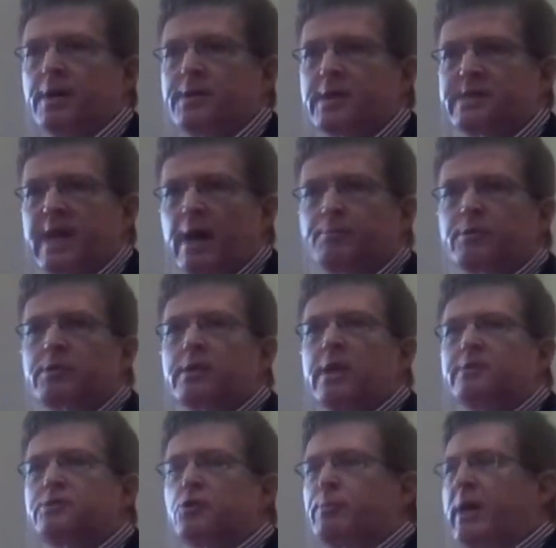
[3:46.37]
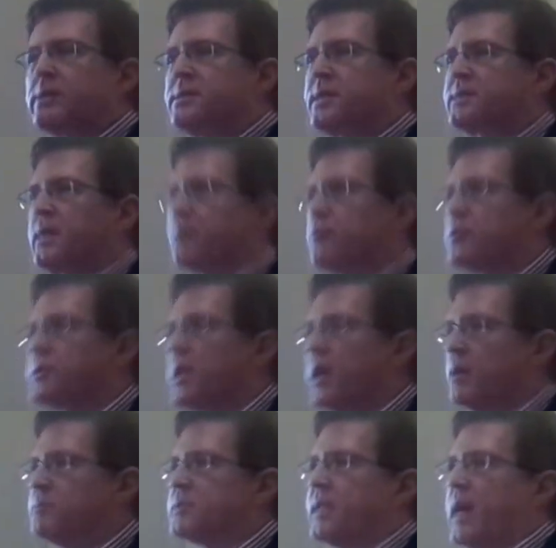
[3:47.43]
I think it's happened close to about 600
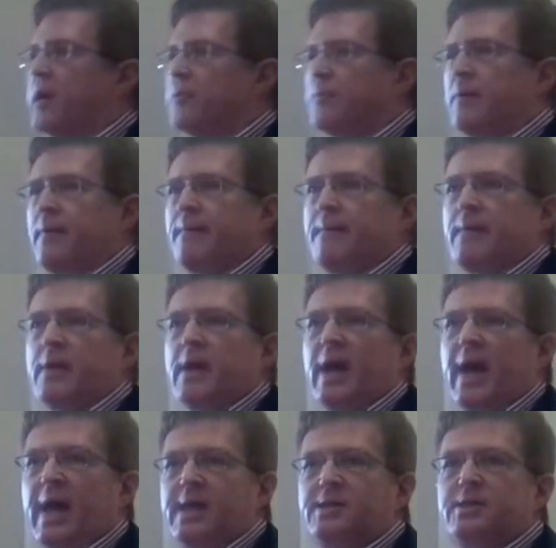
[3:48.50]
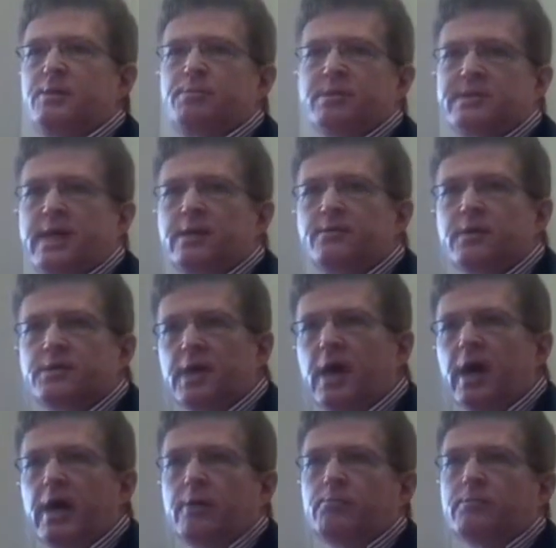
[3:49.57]
times now. 80% of the
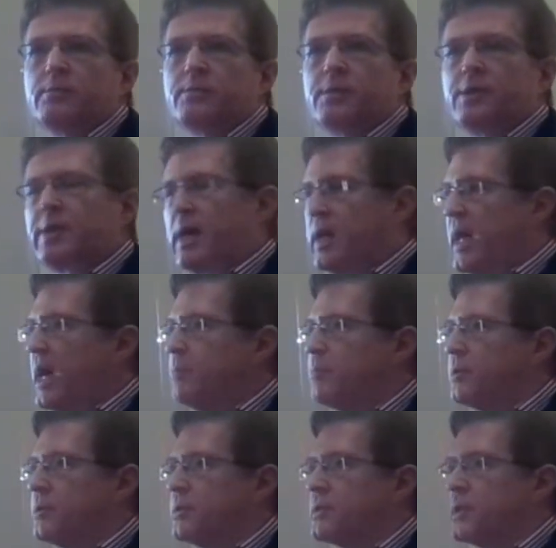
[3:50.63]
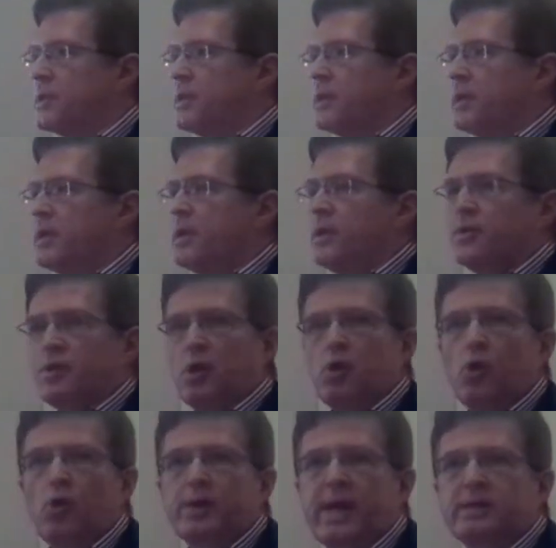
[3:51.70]
time that happens, the
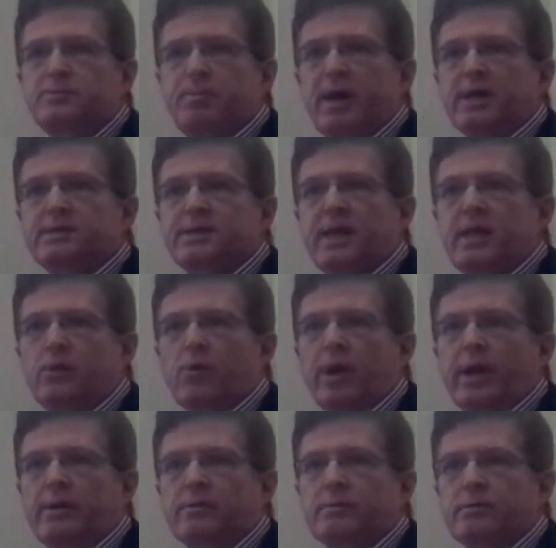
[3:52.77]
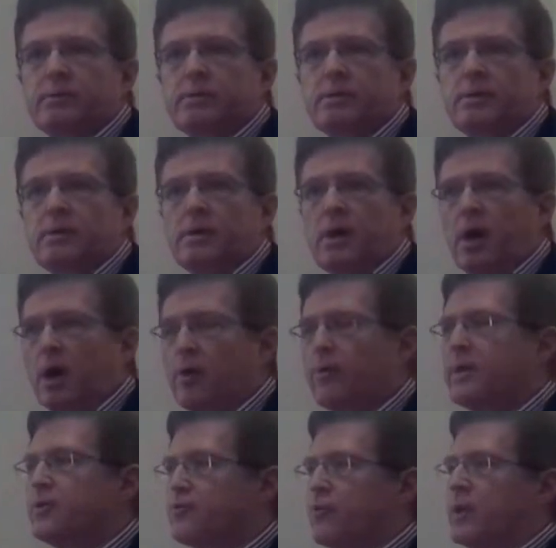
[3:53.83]
law gets passed anyway.
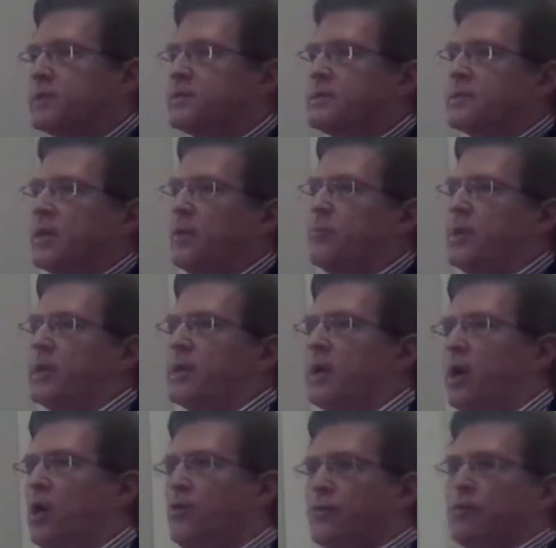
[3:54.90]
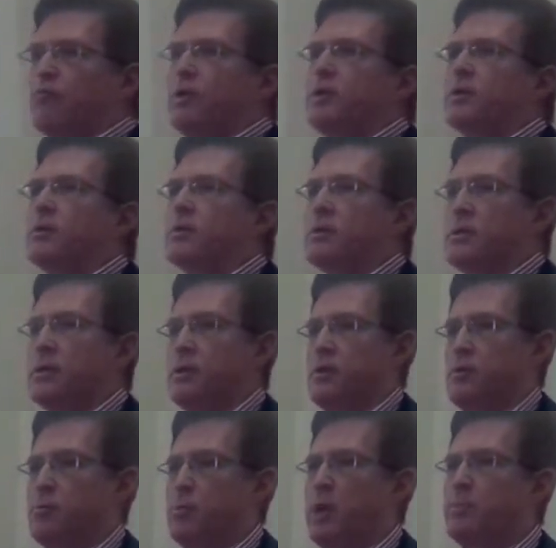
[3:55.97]
Our interests are being overridden
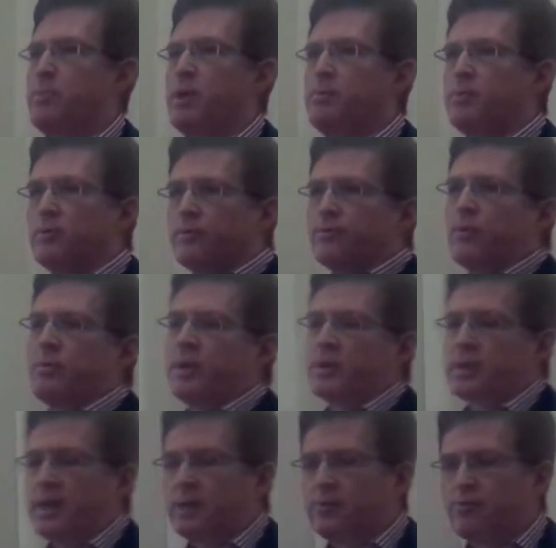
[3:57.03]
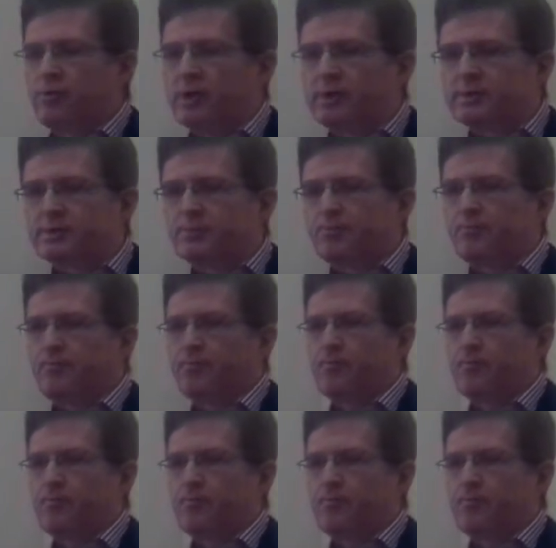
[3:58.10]
by people from other countries.